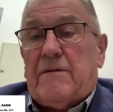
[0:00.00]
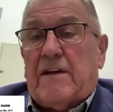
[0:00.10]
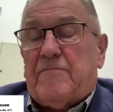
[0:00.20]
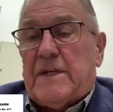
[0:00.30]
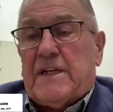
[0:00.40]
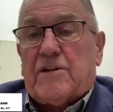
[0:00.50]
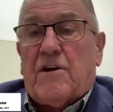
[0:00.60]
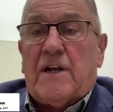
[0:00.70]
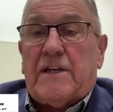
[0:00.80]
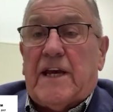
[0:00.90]
I've been in
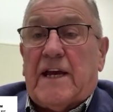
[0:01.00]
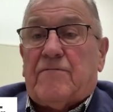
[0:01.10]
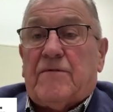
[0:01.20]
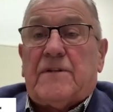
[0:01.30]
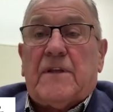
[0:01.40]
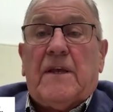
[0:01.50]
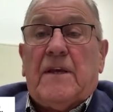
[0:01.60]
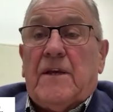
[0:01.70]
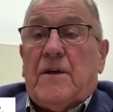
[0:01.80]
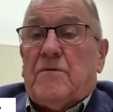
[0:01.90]
contact with
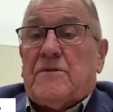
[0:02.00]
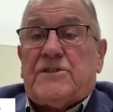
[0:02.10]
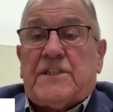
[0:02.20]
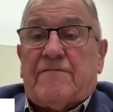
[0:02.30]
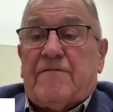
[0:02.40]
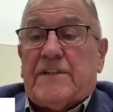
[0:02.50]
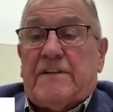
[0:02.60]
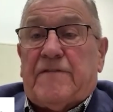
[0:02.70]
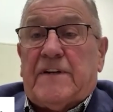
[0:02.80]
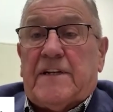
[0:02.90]
with several
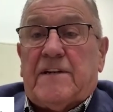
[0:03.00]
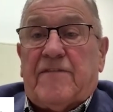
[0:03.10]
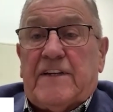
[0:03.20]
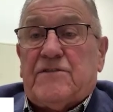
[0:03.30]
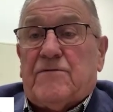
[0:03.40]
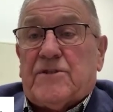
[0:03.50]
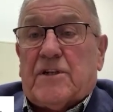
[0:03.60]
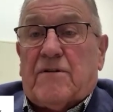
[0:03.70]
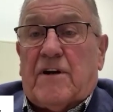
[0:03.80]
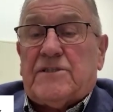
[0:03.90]
different individuals
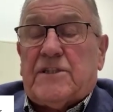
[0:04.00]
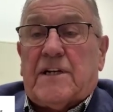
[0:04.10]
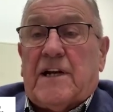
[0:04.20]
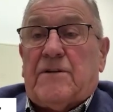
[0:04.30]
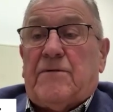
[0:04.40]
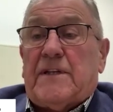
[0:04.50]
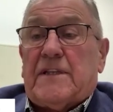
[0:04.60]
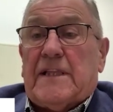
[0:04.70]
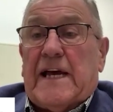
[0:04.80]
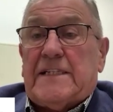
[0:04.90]
across the country in
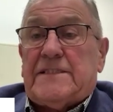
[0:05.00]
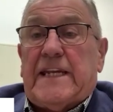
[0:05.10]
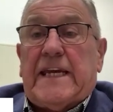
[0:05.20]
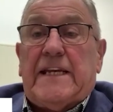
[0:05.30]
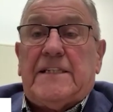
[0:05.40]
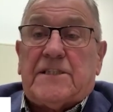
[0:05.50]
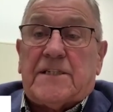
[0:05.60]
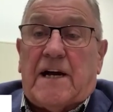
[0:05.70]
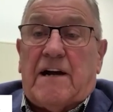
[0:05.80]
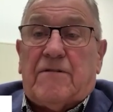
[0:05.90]
the last days and
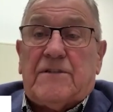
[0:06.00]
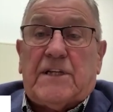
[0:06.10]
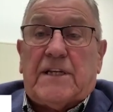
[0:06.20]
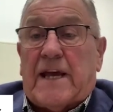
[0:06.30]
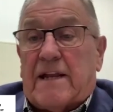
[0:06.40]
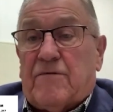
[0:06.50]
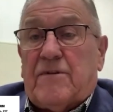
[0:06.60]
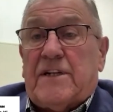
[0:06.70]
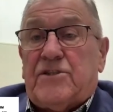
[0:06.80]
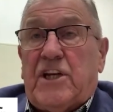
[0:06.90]
hours, and that will
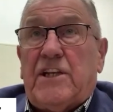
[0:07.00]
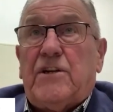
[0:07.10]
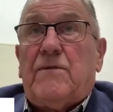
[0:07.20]
continue.